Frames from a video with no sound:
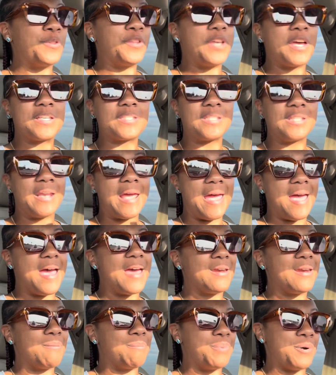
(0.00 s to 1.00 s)
that's an
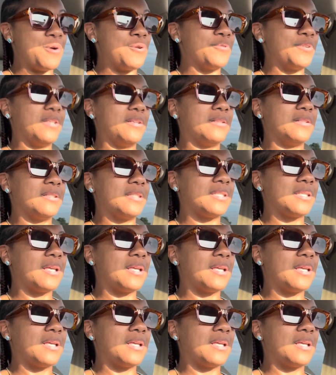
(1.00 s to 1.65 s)
added bonus.